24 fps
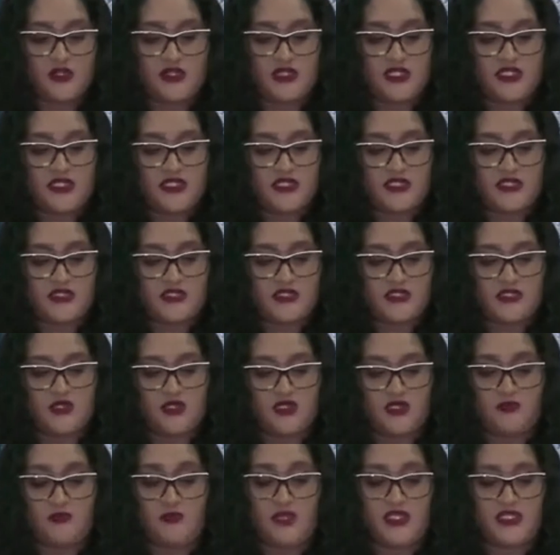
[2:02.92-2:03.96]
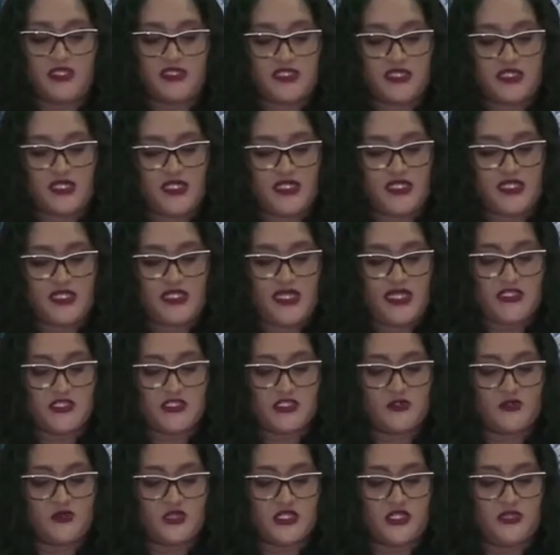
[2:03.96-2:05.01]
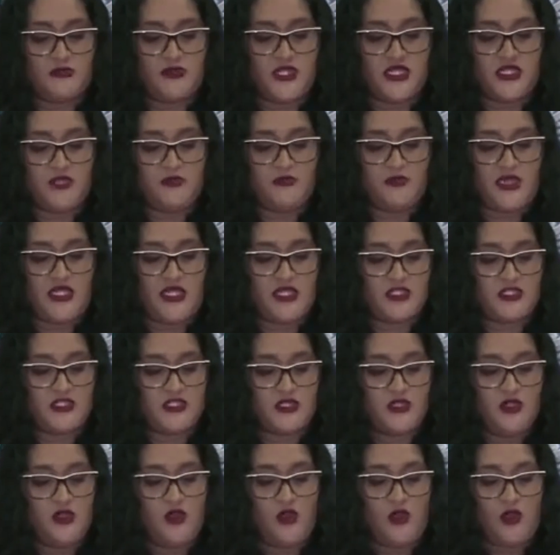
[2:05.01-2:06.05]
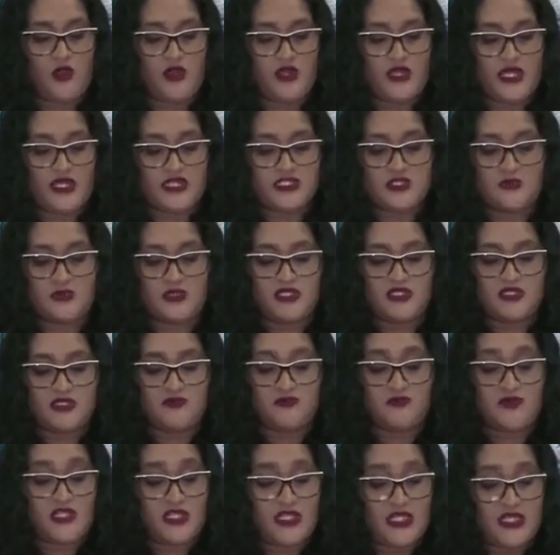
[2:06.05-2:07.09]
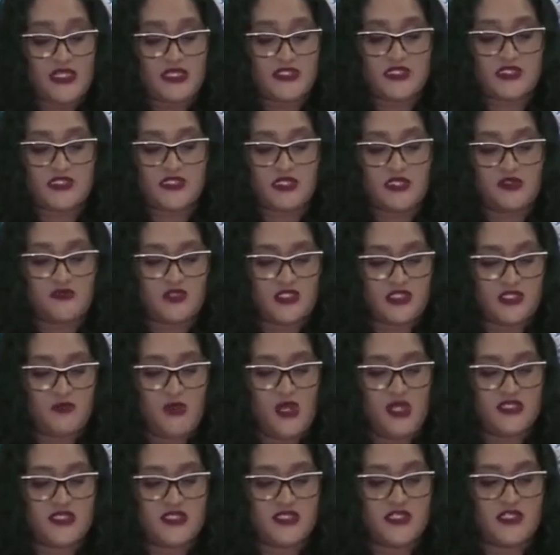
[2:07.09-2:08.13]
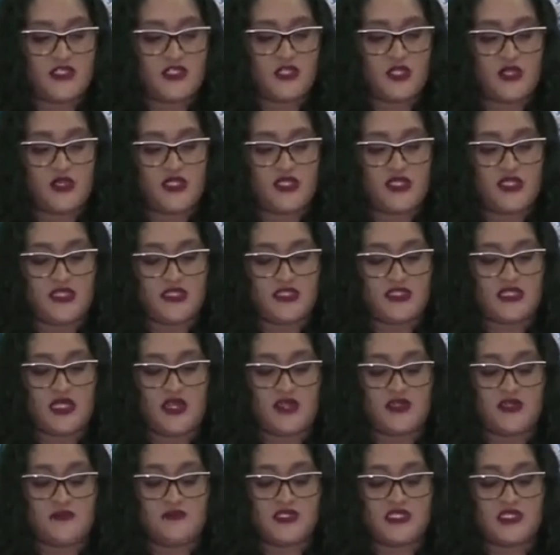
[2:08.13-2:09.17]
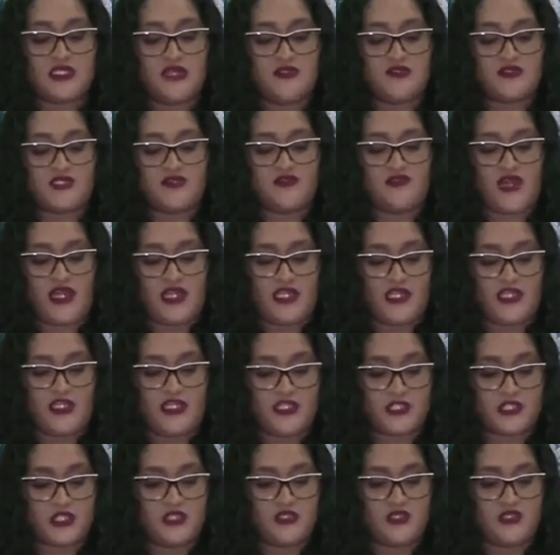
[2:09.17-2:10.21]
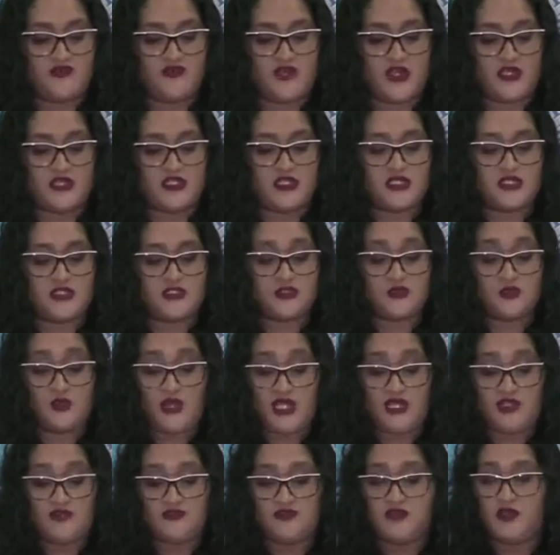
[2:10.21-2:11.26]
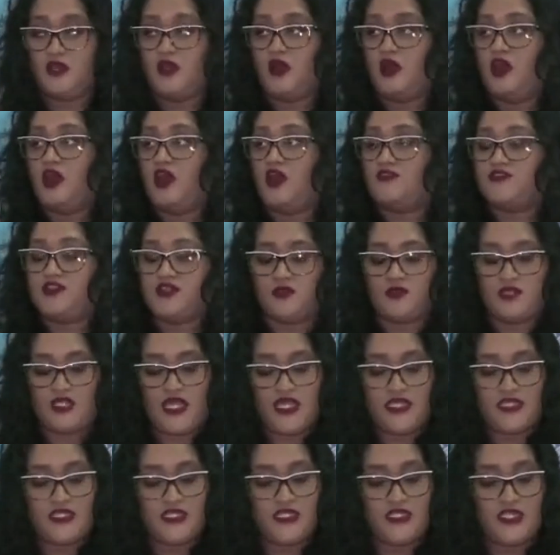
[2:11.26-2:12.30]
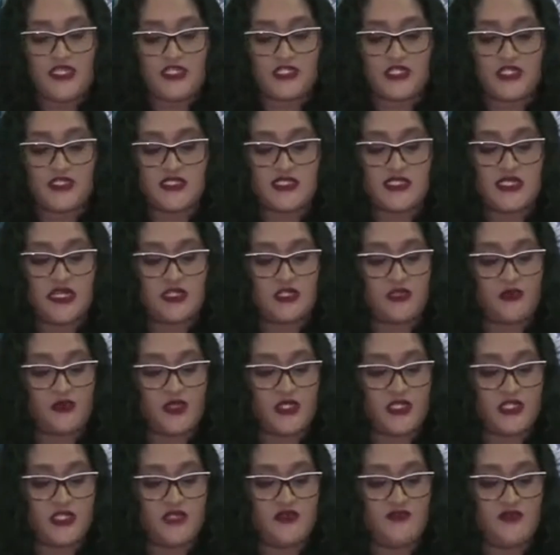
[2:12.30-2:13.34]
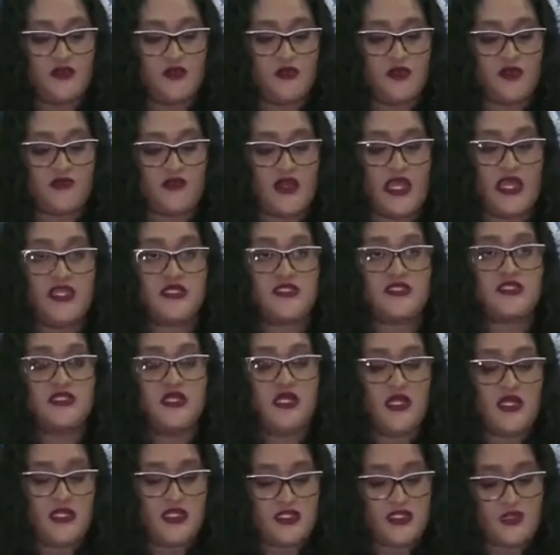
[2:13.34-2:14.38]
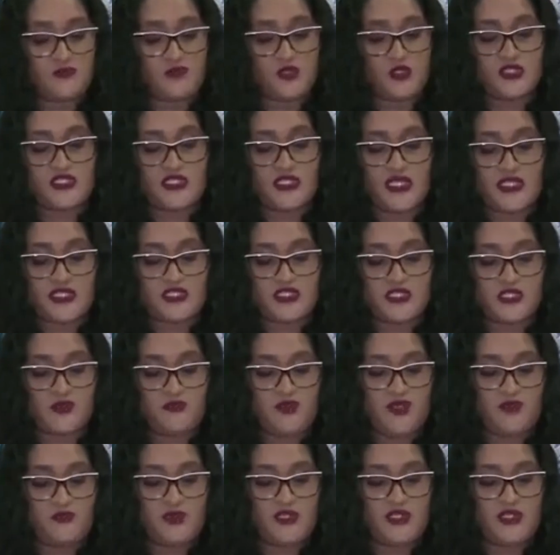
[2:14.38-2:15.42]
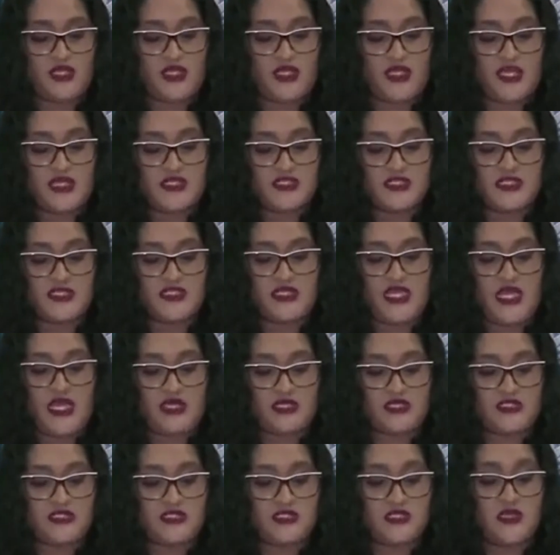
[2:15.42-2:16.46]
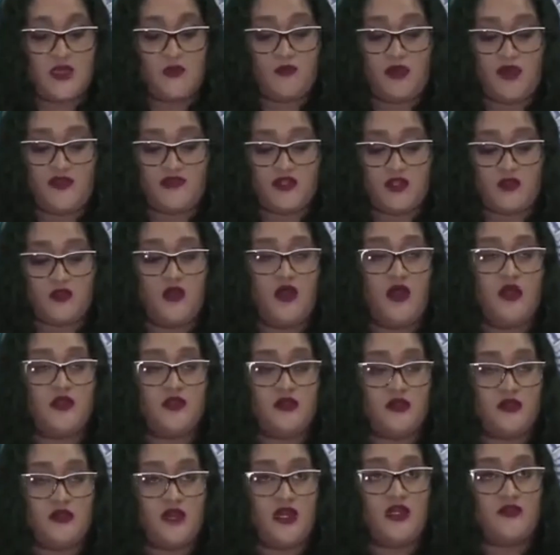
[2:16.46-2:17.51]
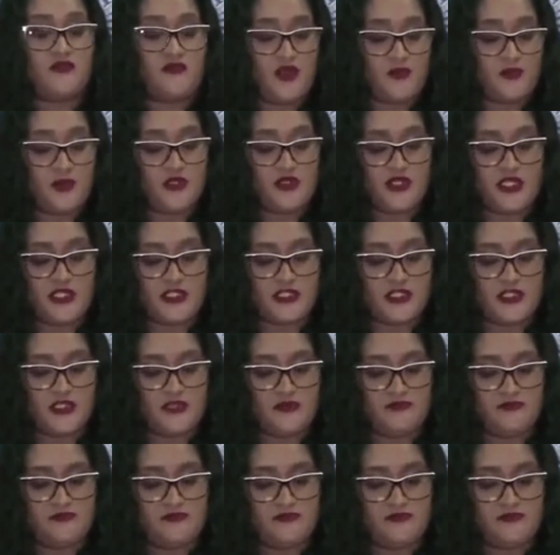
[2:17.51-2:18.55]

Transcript: of journalists on a politically aligned social media page or the expletive laced response to journalists are themselves a violation of Article 12 of the United Nations Declaration of Human Rights that protects people against attacks upon their honor and reputation.